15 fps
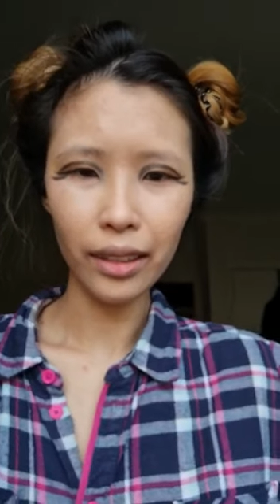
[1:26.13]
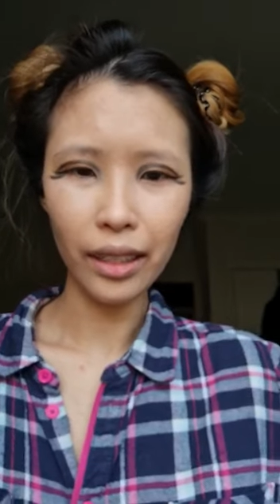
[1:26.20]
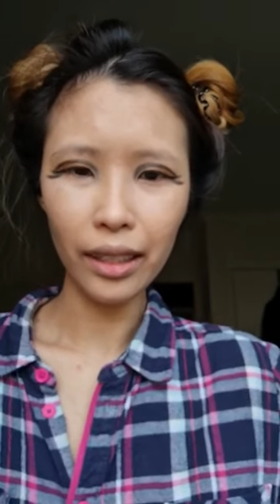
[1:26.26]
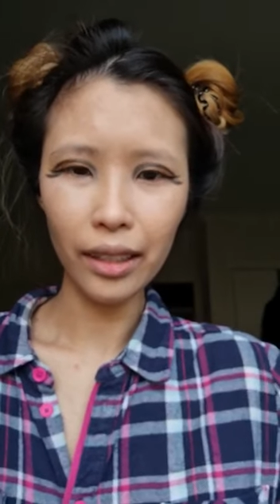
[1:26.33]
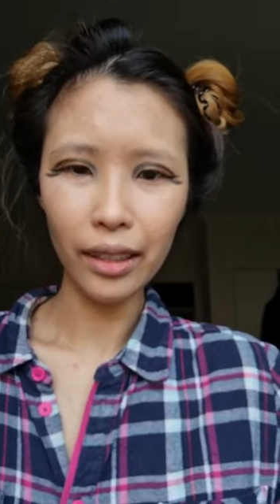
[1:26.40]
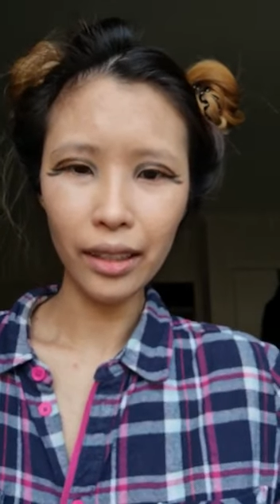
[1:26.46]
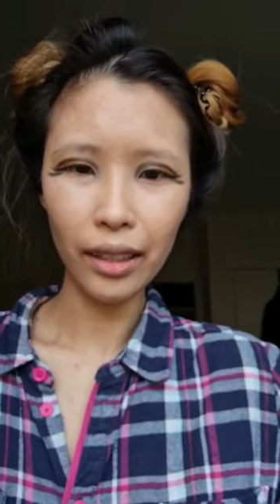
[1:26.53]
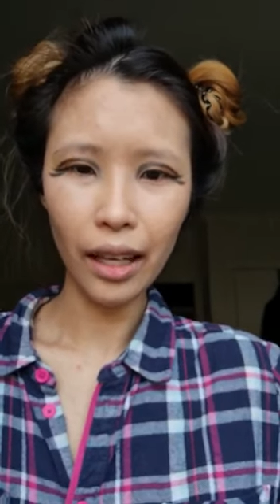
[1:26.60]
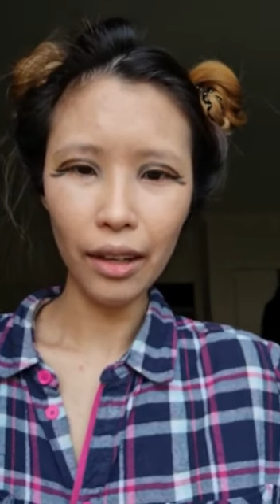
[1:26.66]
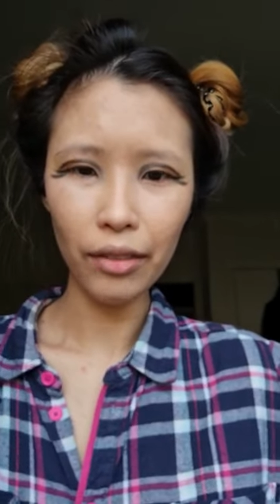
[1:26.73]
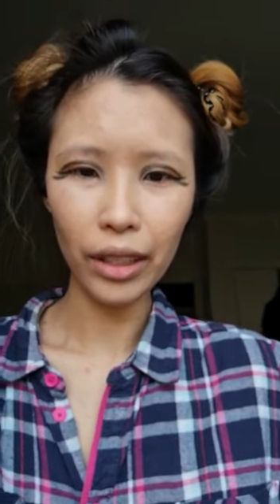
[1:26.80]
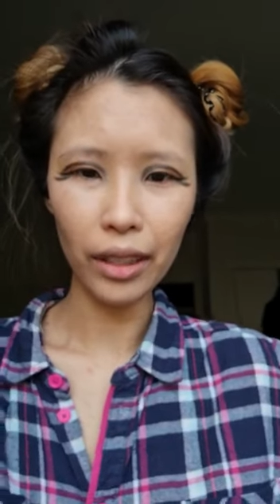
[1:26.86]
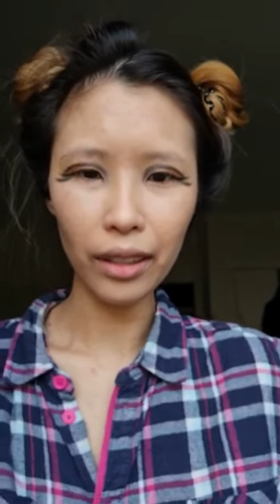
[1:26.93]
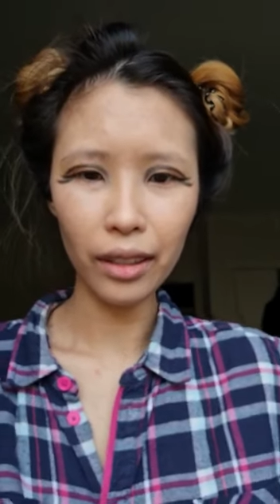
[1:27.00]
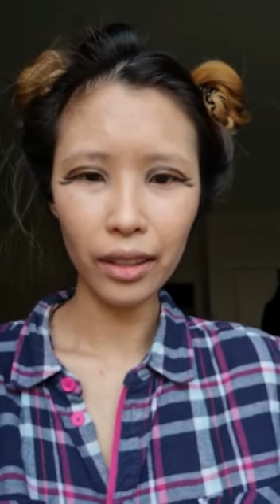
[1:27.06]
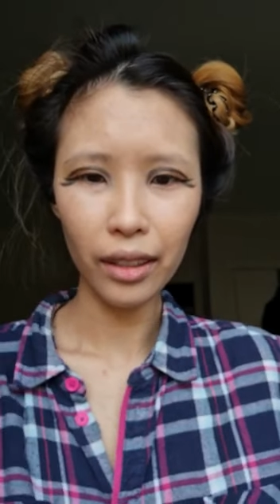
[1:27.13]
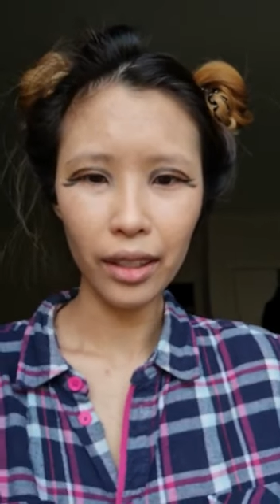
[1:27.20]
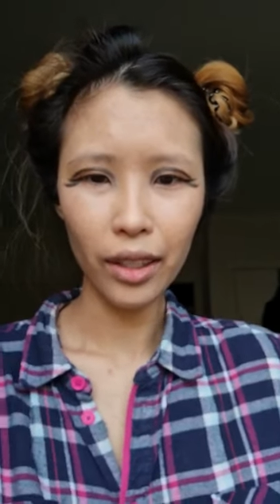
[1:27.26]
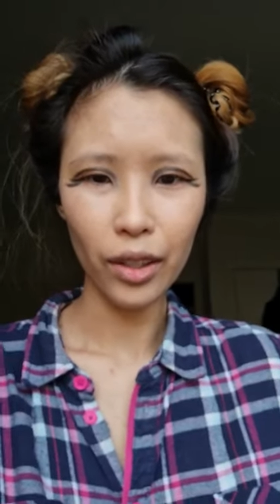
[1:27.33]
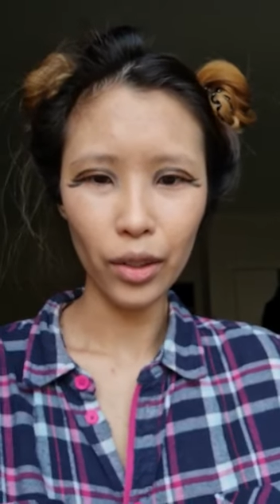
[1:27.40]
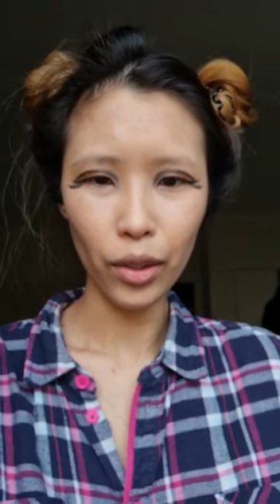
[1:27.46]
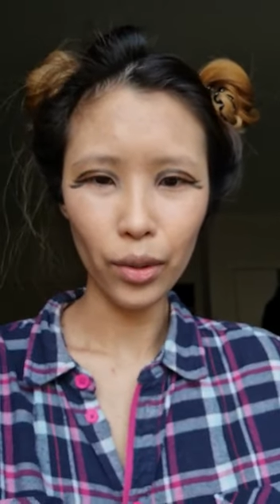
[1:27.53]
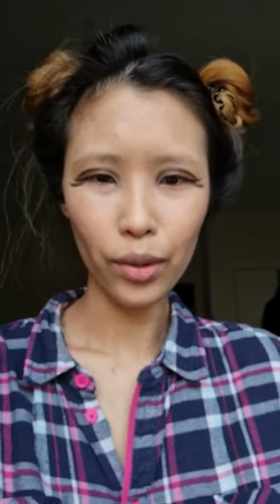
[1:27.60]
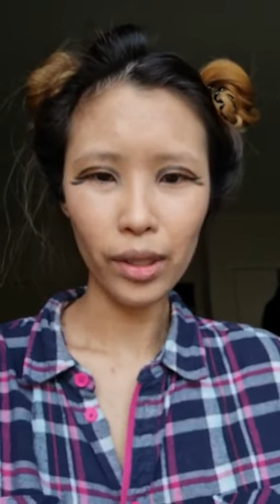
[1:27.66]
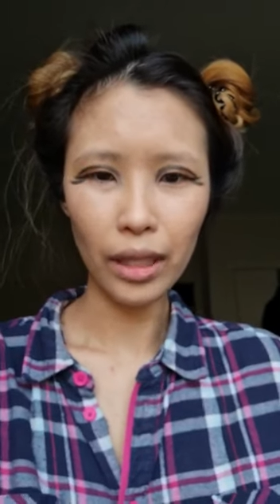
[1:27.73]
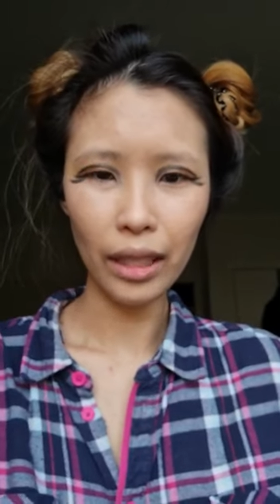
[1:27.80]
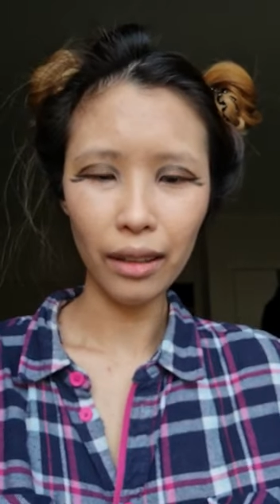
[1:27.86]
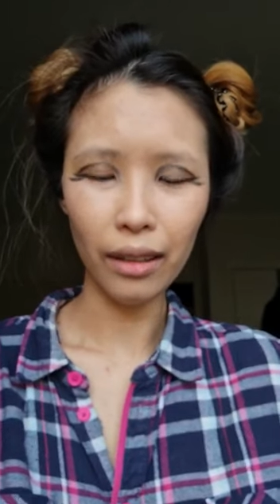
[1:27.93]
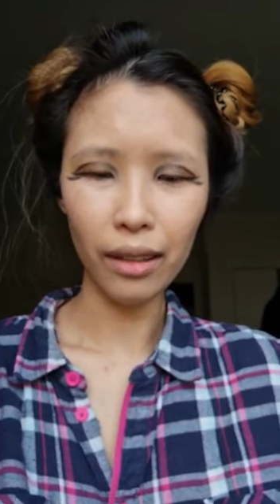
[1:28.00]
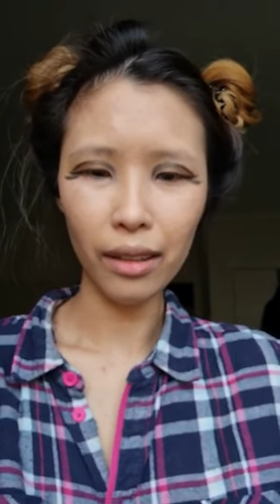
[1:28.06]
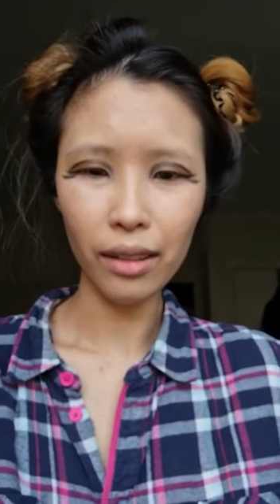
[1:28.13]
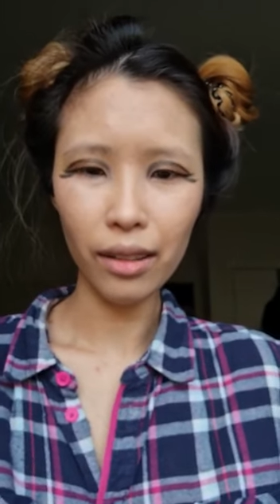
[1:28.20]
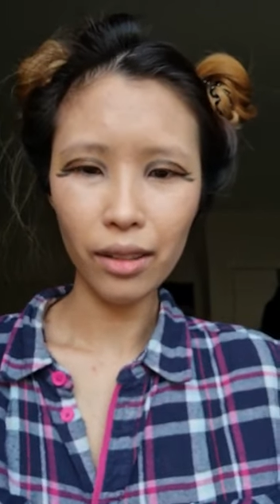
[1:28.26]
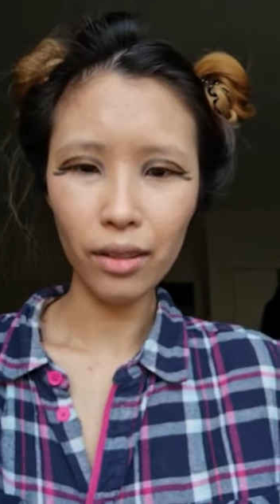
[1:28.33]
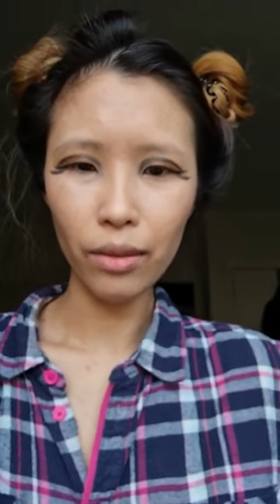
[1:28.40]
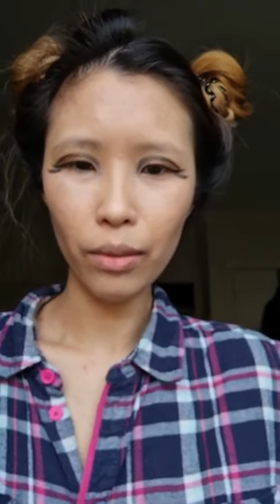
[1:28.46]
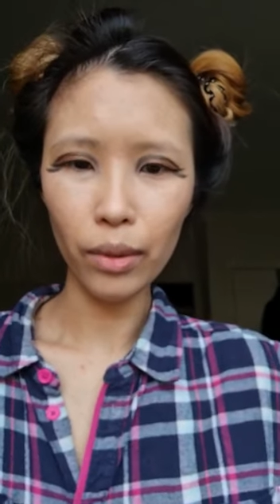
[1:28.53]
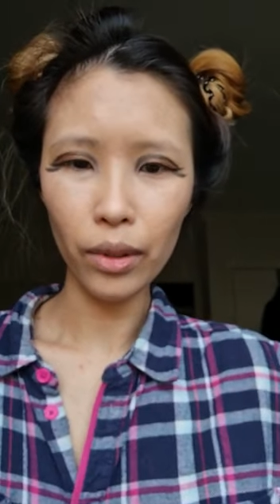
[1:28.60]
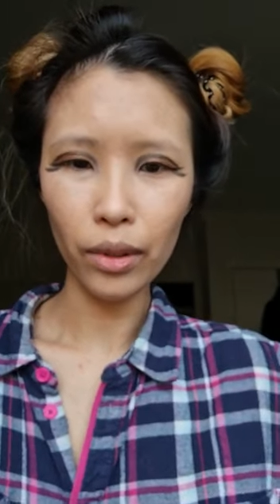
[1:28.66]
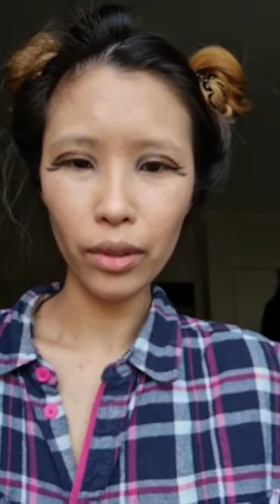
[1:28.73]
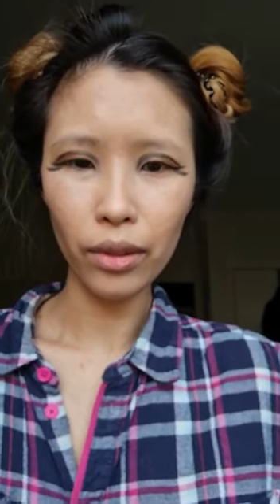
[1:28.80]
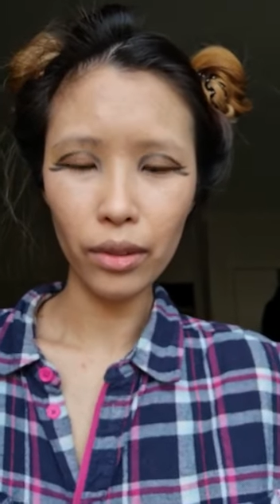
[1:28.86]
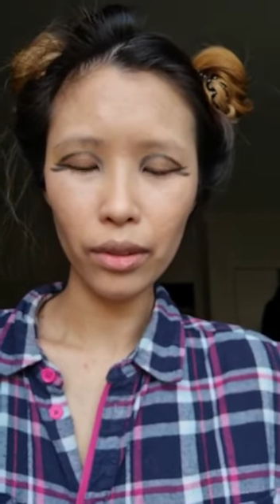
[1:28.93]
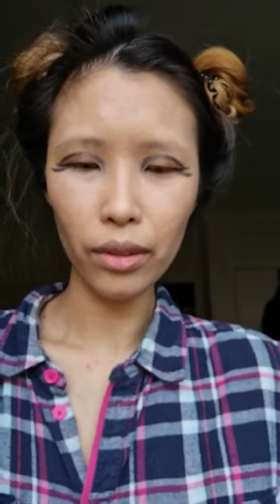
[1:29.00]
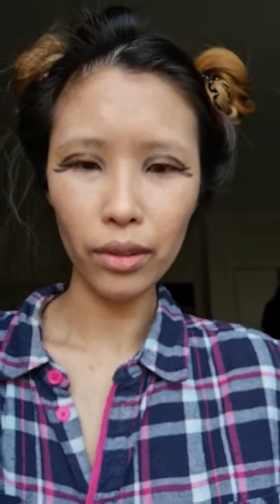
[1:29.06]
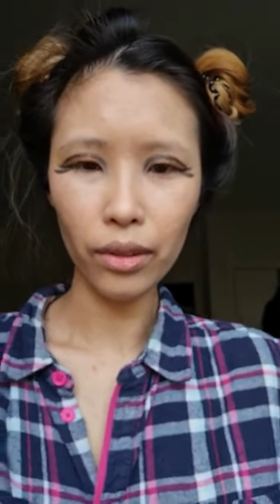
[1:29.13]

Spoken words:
And having news like this was